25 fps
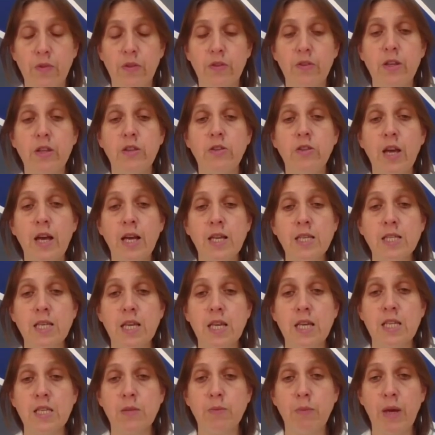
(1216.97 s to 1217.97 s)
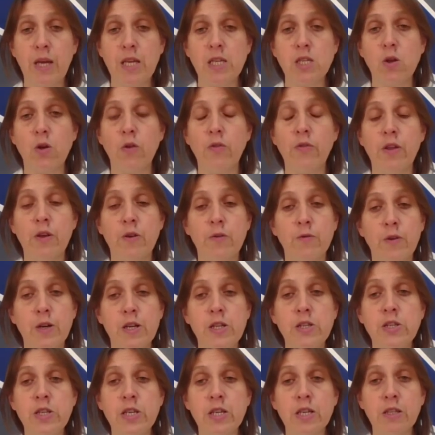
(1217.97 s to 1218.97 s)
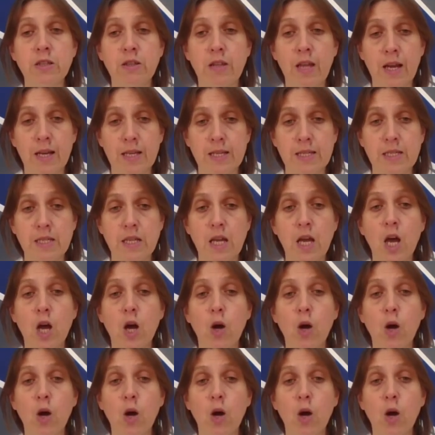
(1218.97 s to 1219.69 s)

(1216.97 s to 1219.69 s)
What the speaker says: The task is based on the frantic text